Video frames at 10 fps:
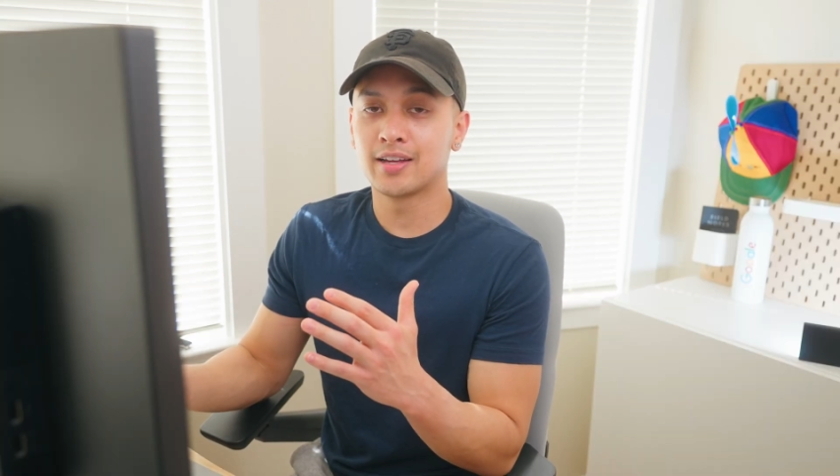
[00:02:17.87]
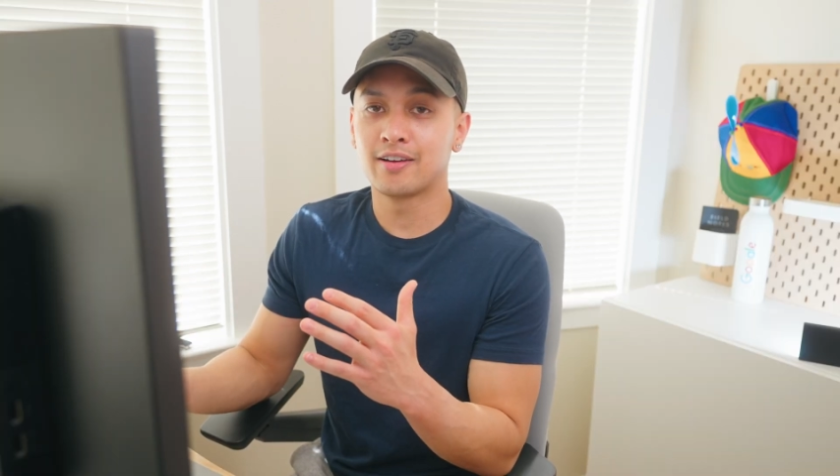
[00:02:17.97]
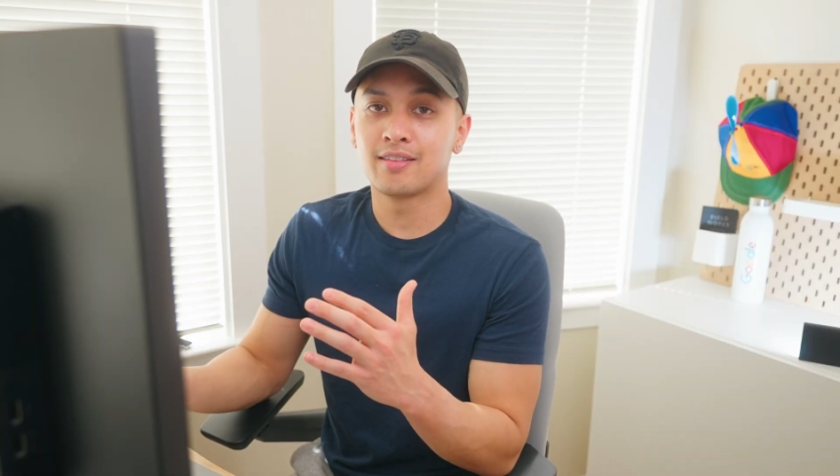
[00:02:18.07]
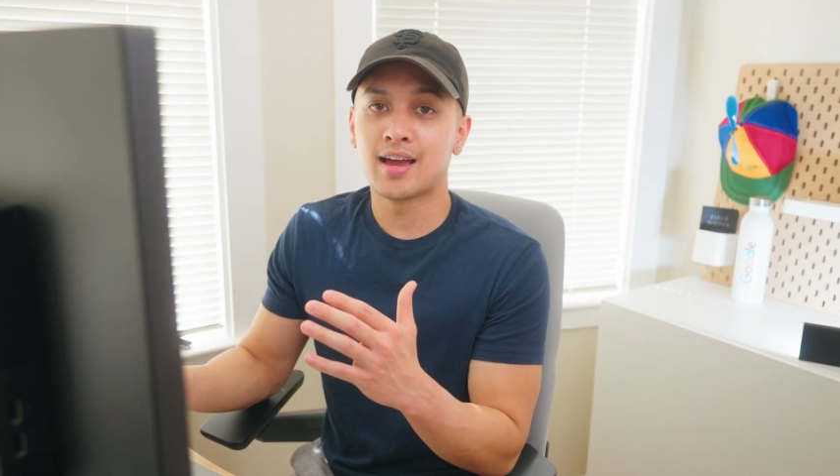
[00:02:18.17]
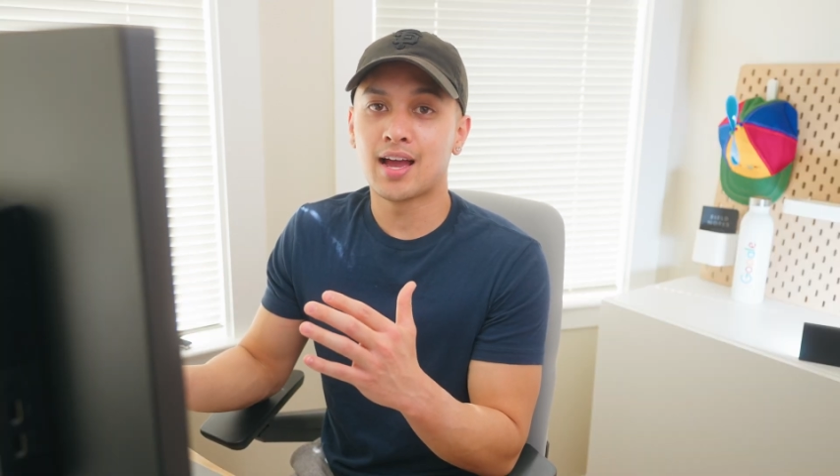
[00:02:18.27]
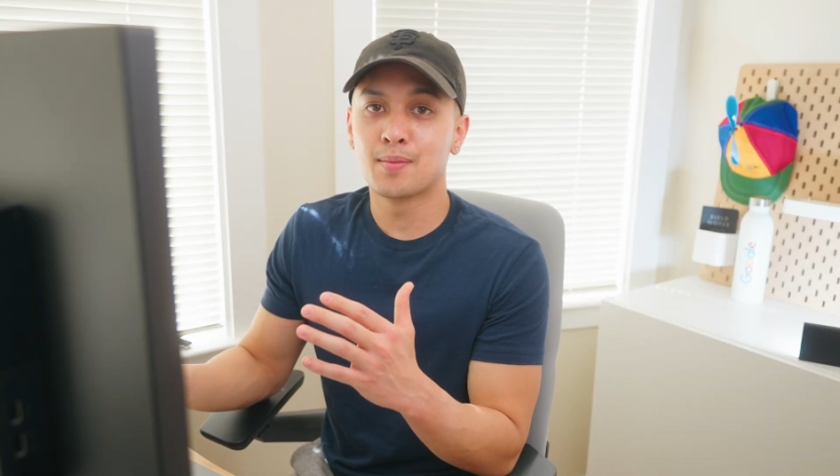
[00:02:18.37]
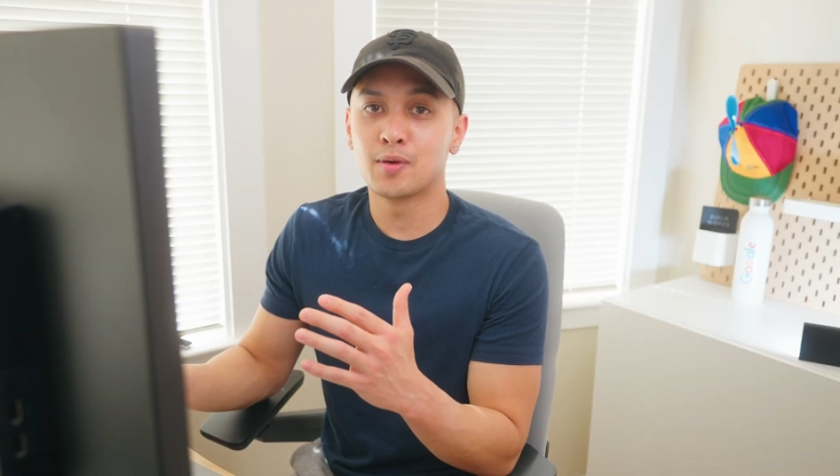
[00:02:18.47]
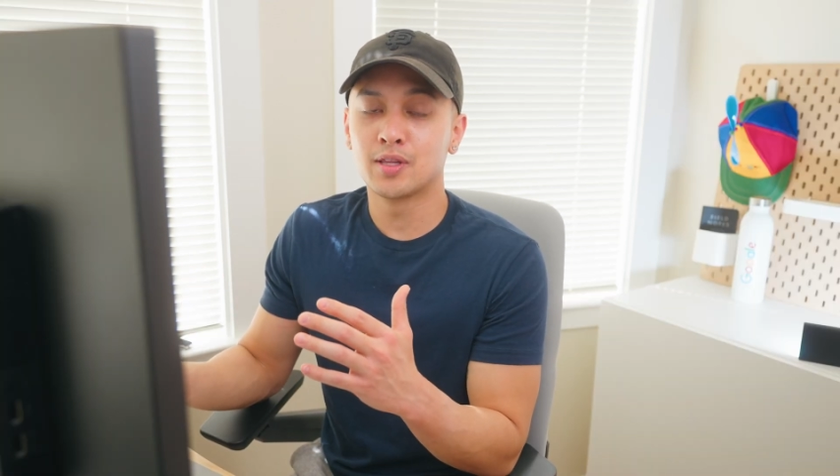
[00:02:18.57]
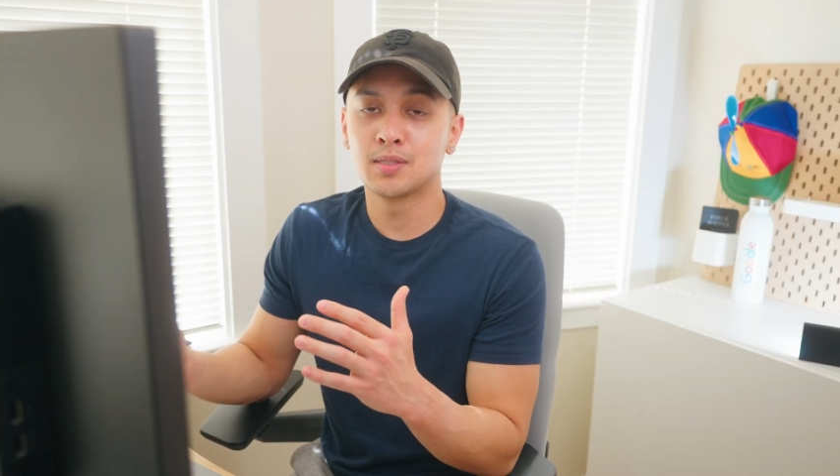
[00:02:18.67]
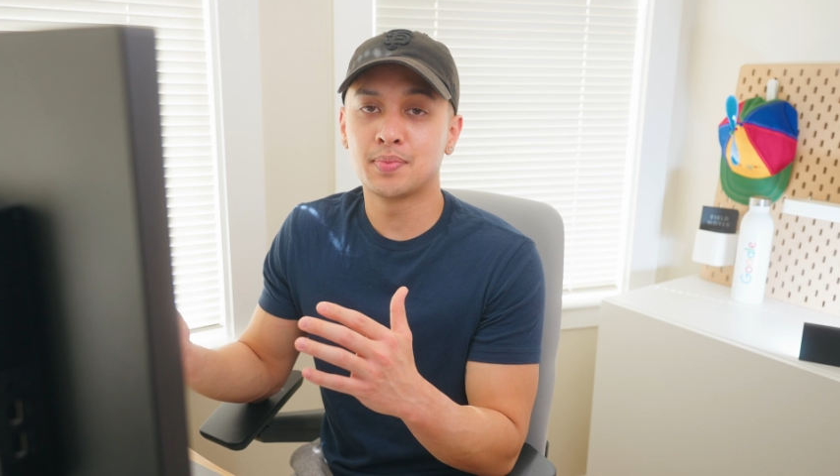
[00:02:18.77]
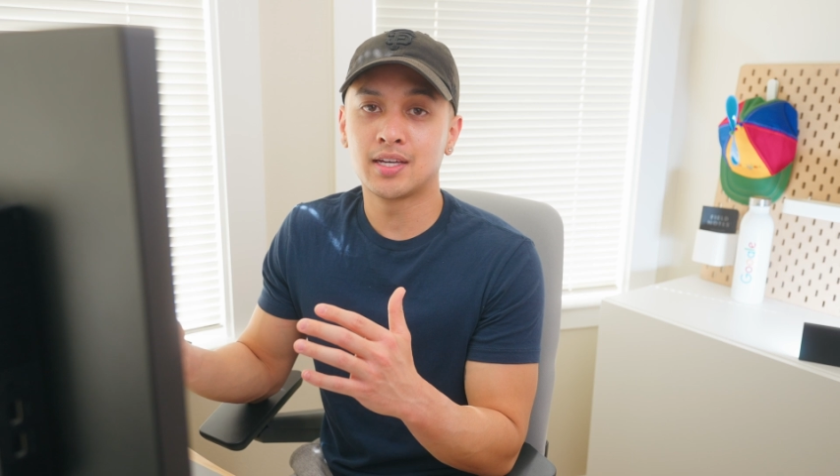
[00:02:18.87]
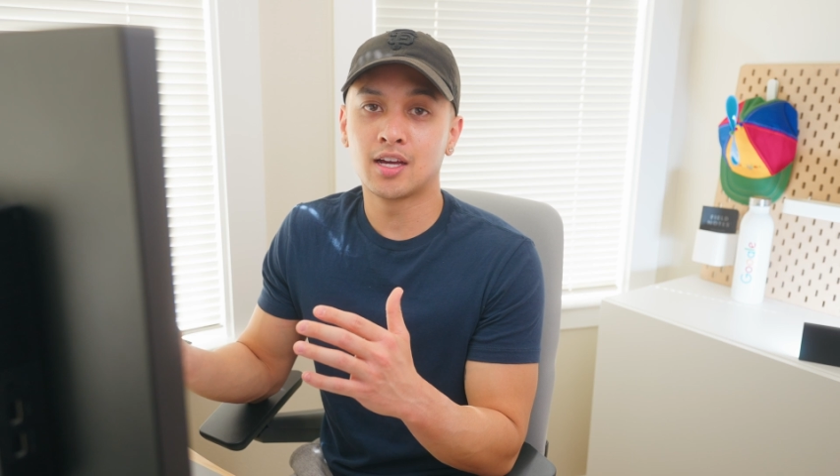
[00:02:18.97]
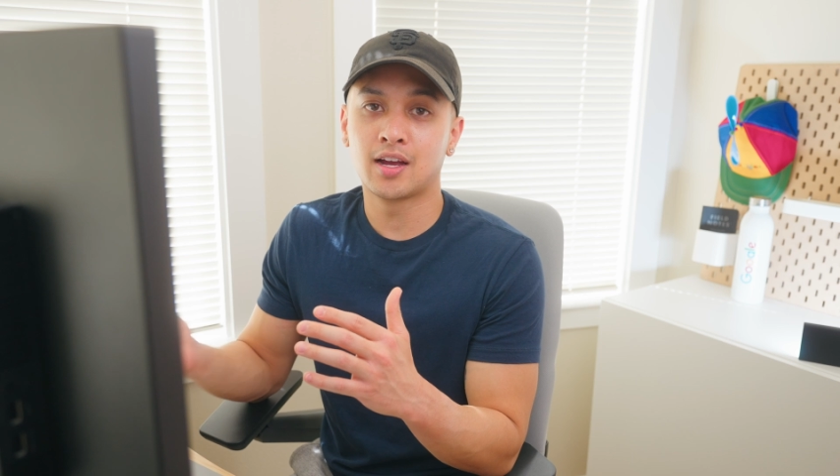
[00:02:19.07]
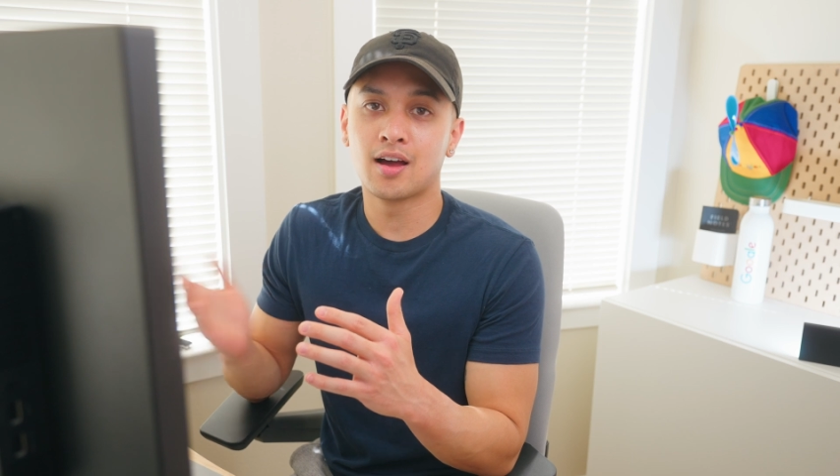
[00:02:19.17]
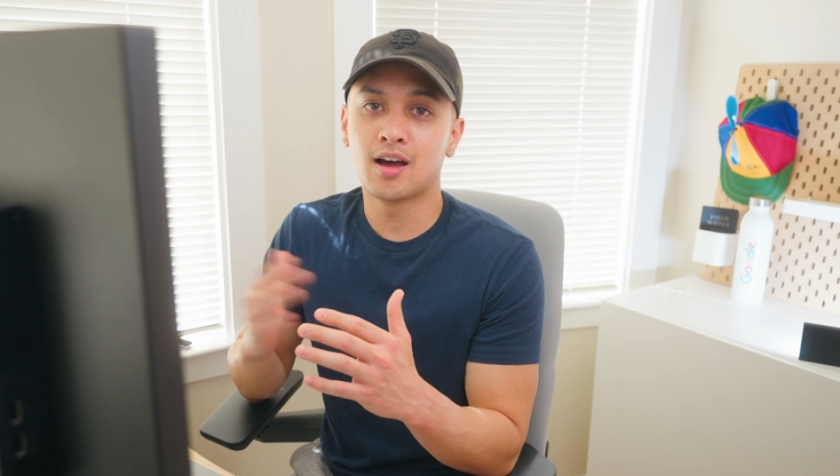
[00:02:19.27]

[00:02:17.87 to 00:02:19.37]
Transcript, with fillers: clear that I'm only speaking